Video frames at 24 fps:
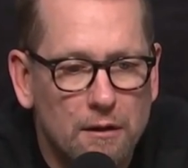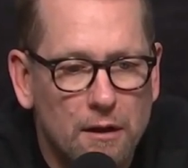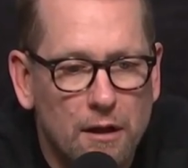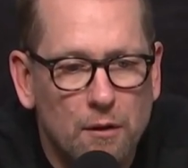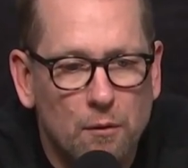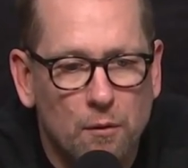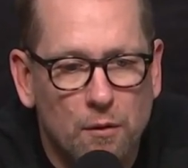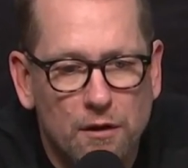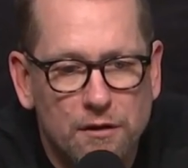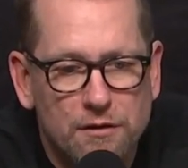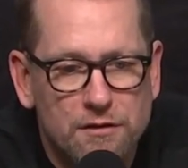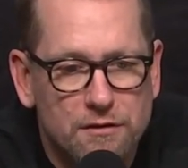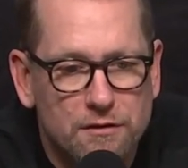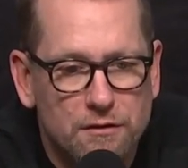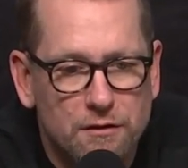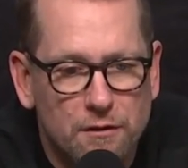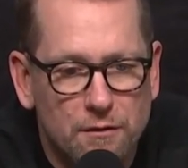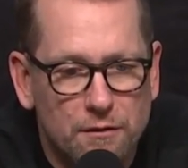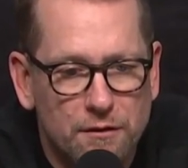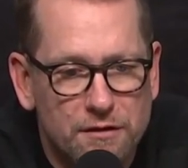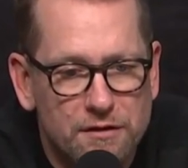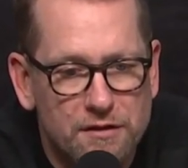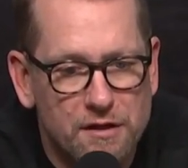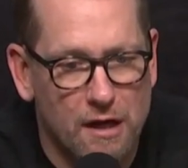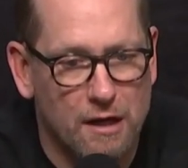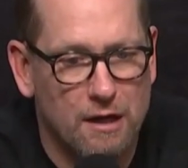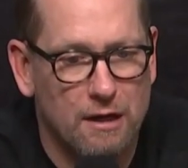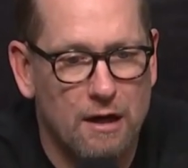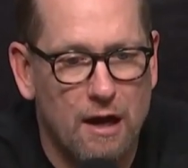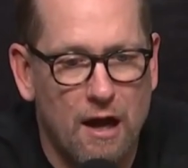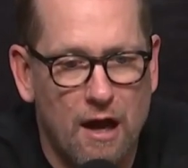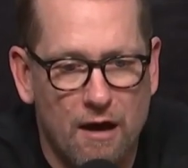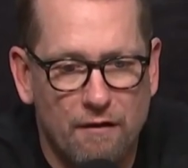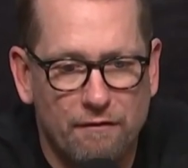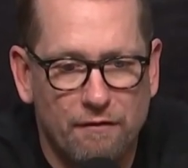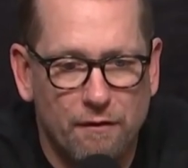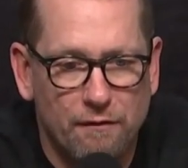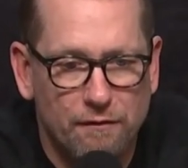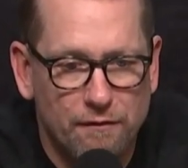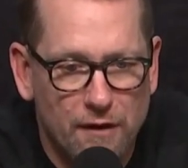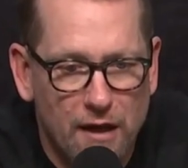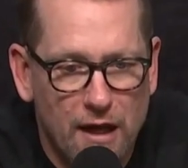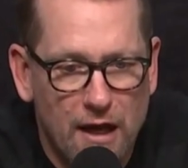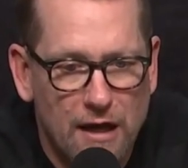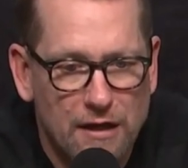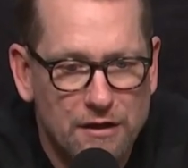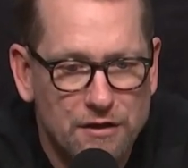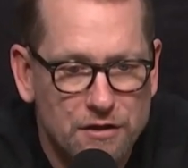he was, you know, the second half
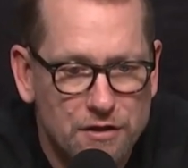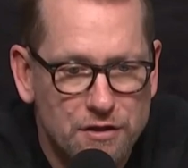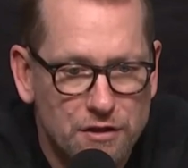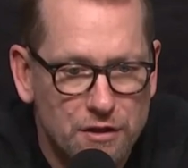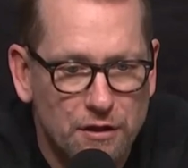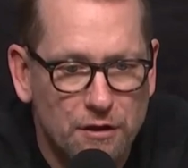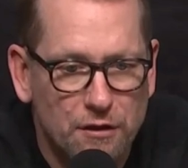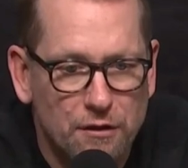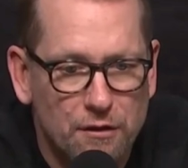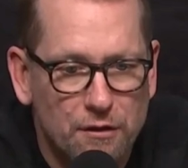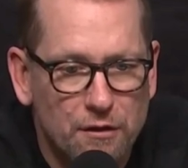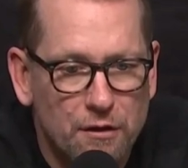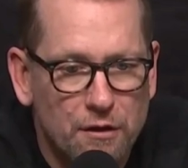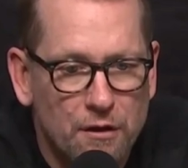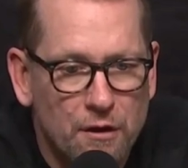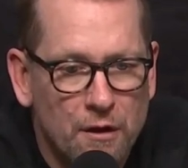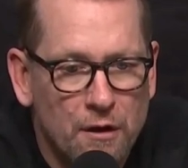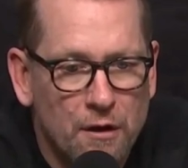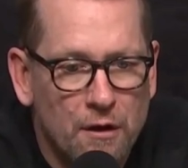of last year.